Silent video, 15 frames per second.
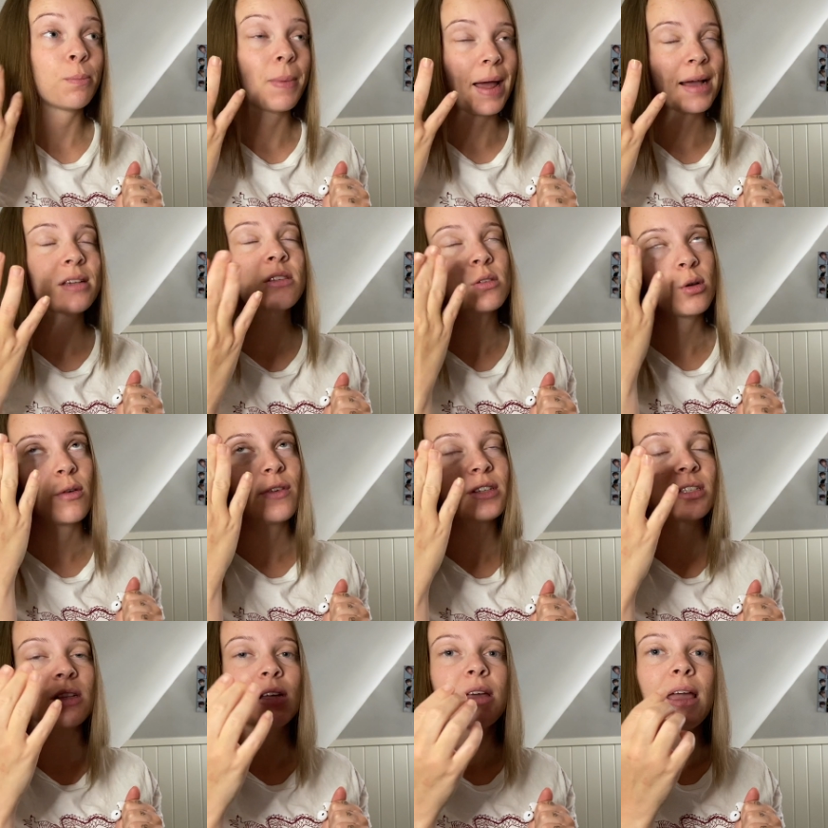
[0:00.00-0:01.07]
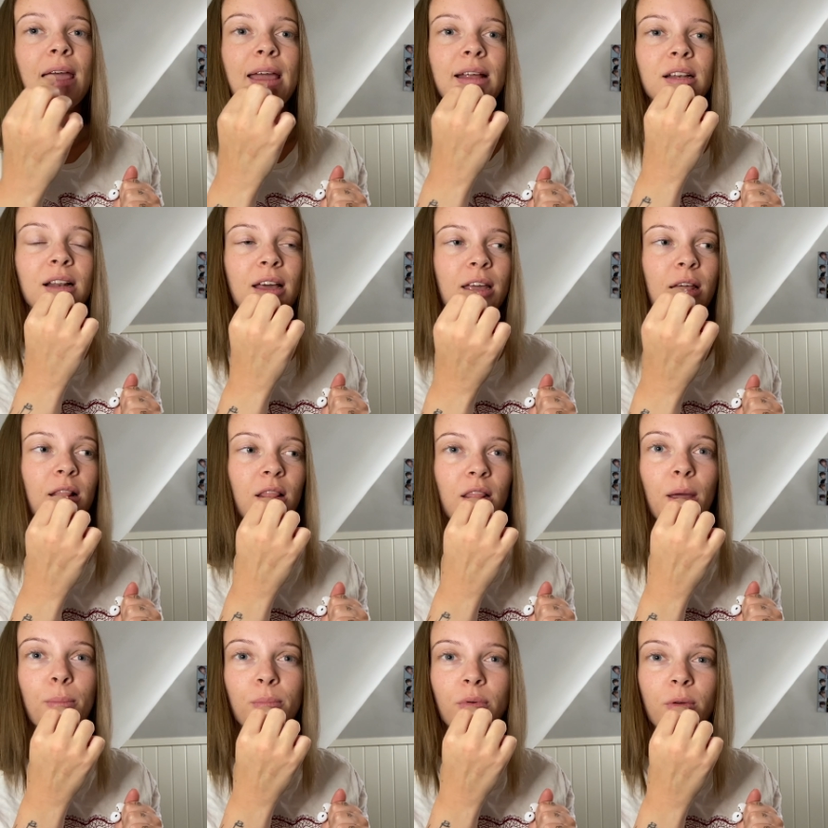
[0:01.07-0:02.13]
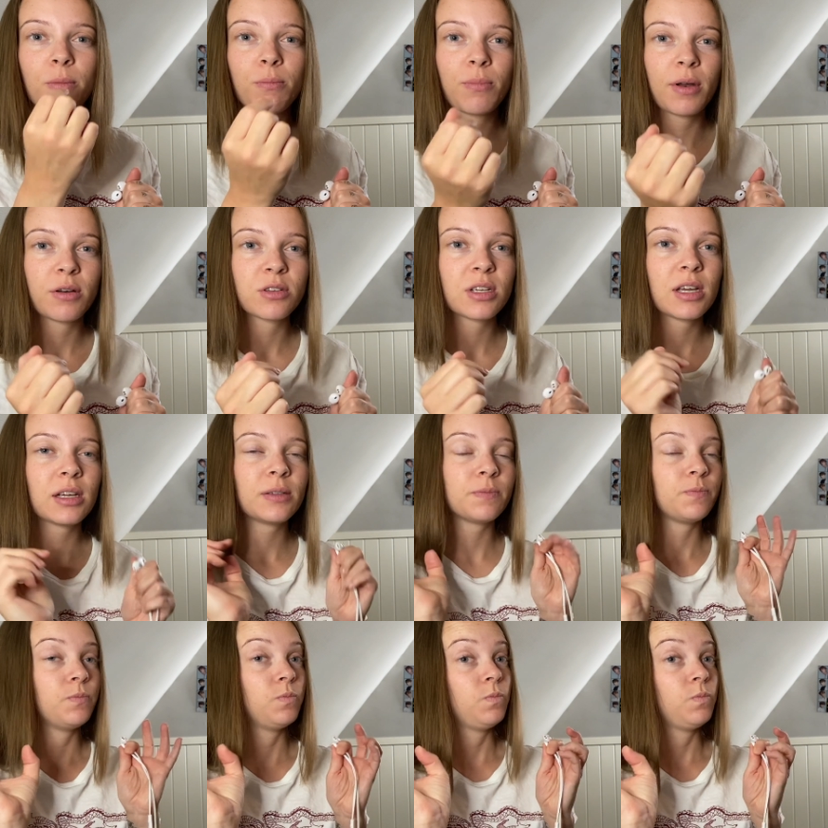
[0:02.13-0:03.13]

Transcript: bangs obviously, and like a lip piercing?